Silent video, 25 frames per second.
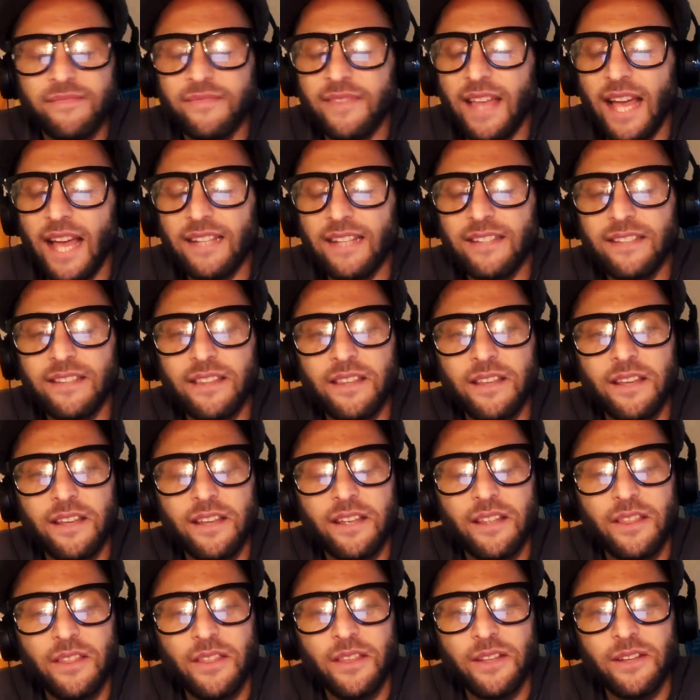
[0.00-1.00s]

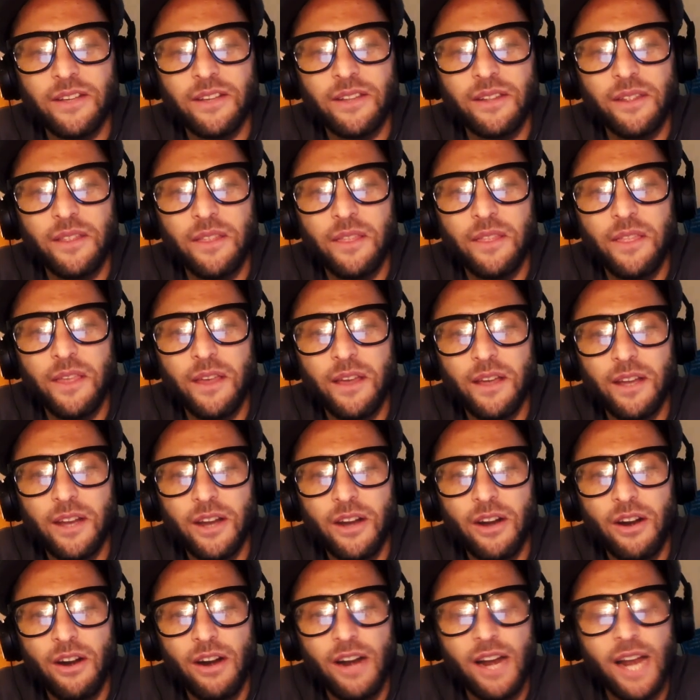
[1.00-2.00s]
the
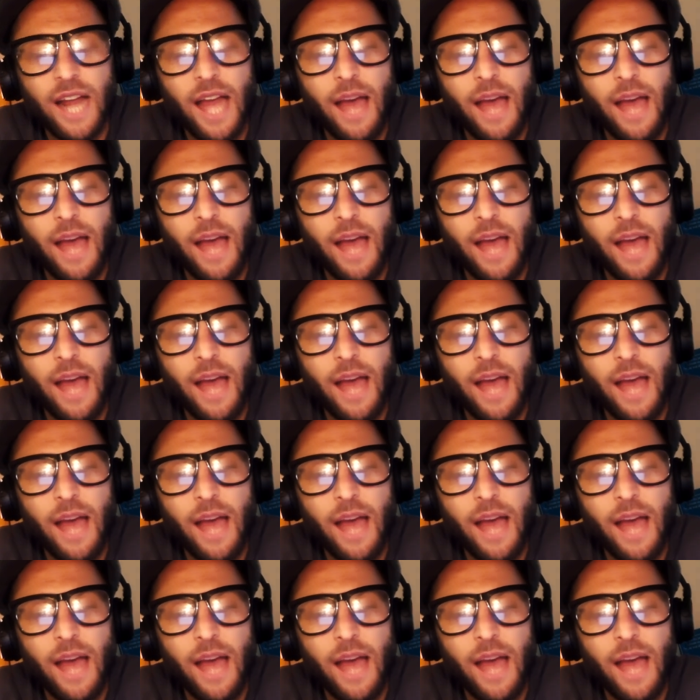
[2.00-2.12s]
current